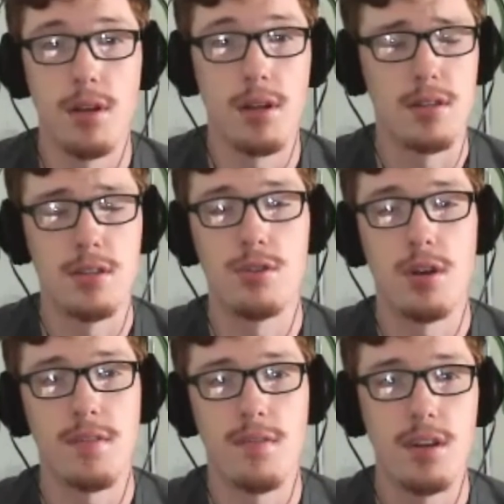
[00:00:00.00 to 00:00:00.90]

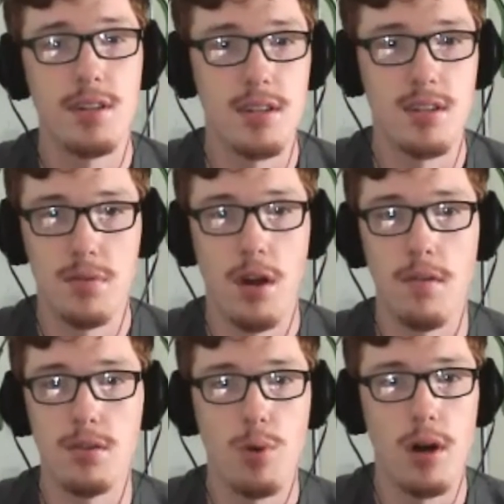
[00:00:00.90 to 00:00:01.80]
Constructive criticism is
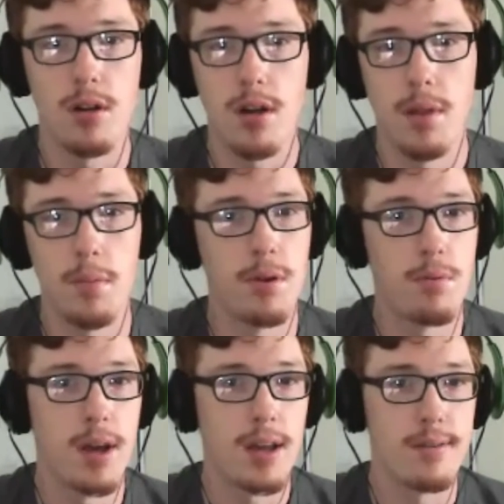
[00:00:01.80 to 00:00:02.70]
always welcome. Let me
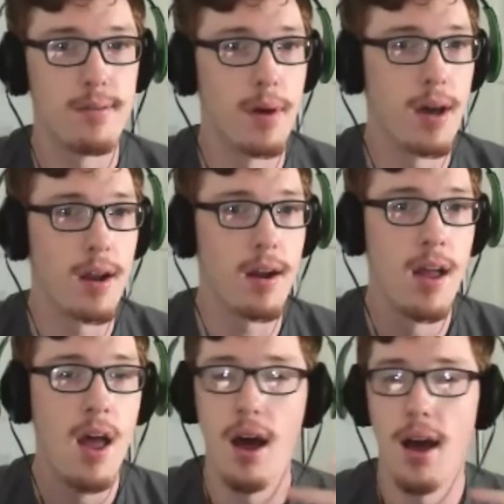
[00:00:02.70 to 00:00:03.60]
know what I can do
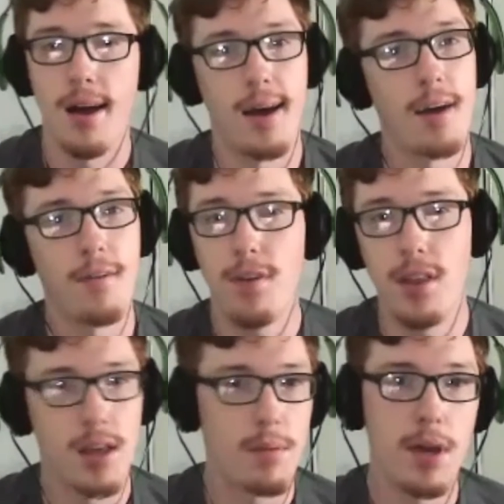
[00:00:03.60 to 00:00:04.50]
better. I
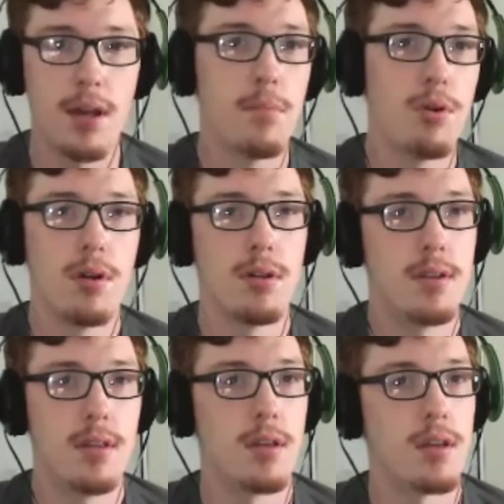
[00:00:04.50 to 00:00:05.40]
feel like I'm getting more
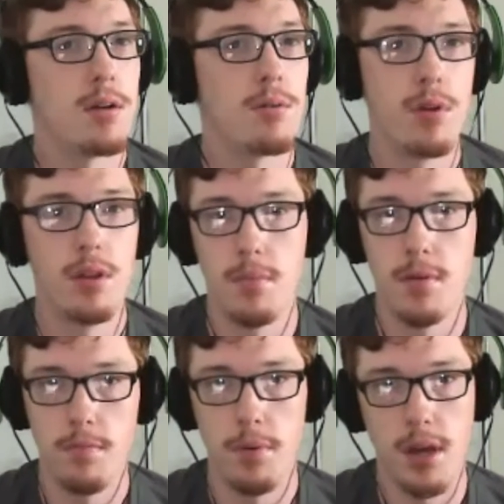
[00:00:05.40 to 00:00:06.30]
into the rhythm
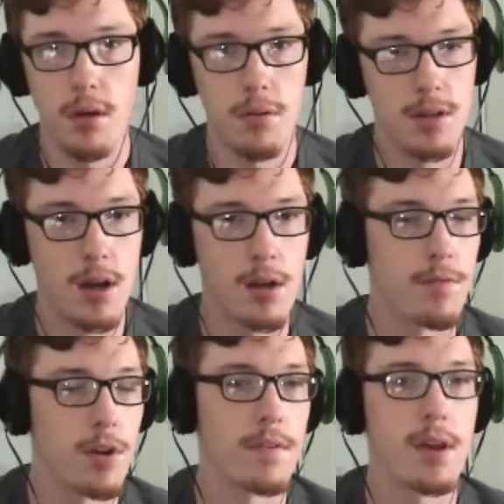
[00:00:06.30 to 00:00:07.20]
of being able to talk
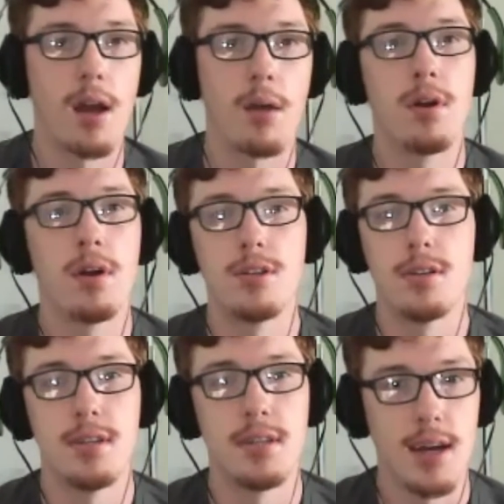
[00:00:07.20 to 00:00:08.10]
in front of a camera and
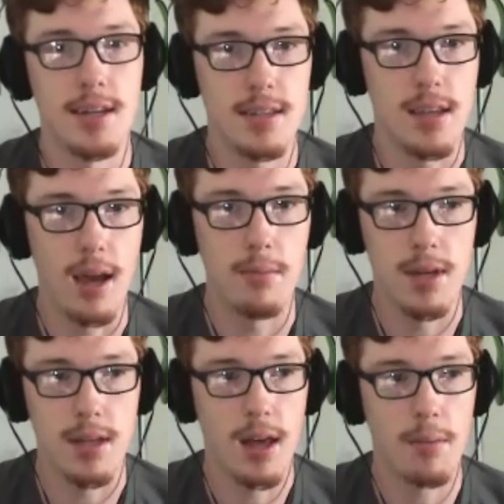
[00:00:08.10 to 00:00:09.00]
just discuss
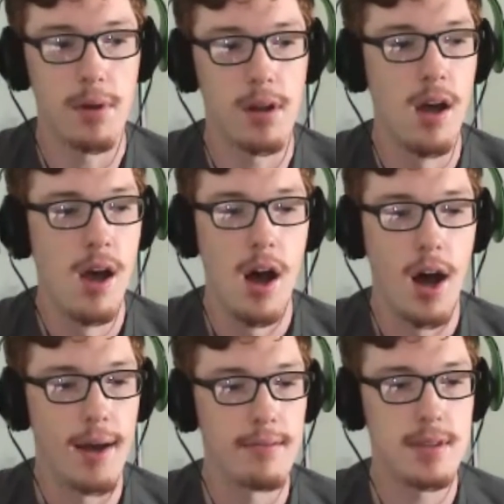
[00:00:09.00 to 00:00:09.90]
games like that. But
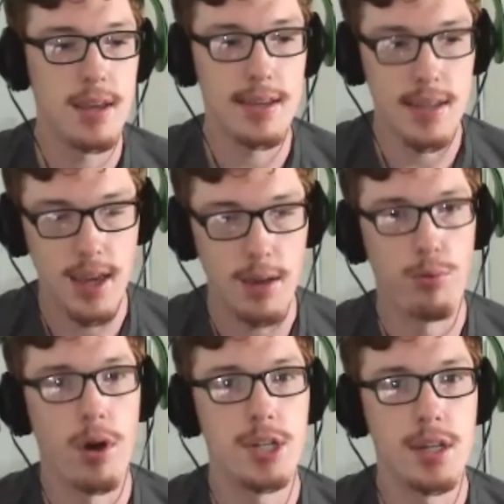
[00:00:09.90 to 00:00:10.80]
obviously, as I
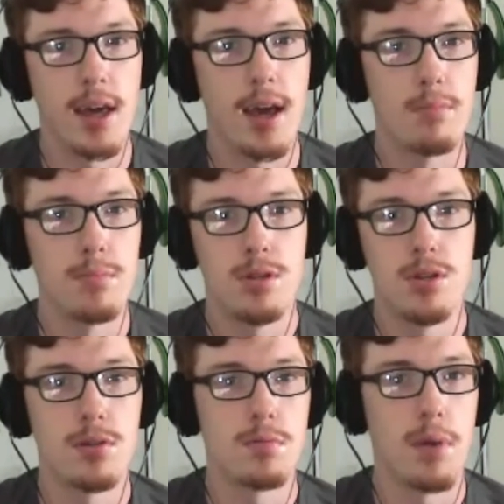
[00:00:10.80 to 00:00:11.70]
keep watching games,
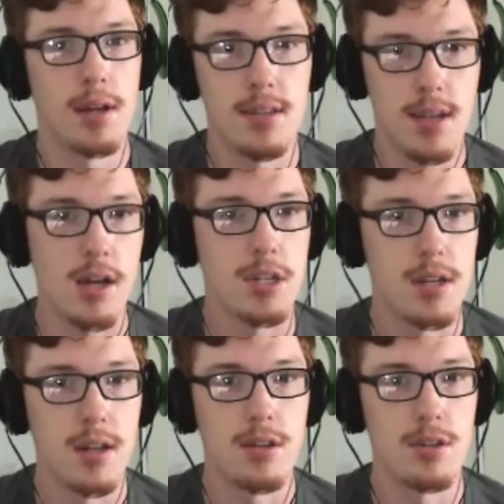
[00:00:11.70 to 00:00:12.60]
just my
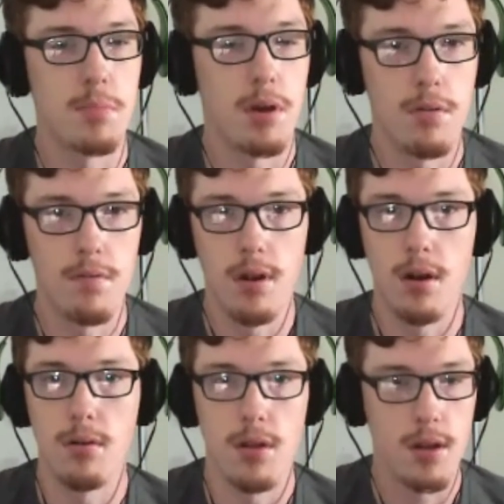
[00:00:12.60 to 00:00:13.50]
discussion and just my
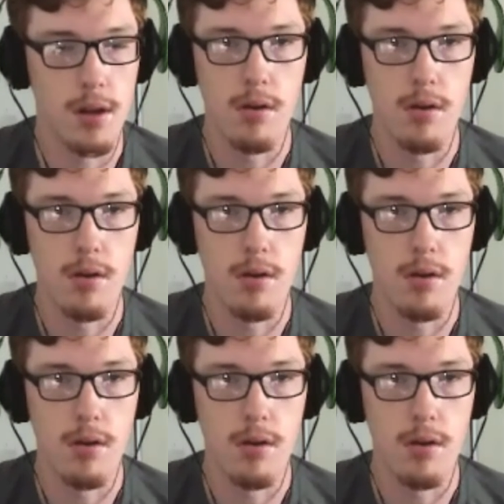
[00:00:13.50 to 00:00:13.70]
overall,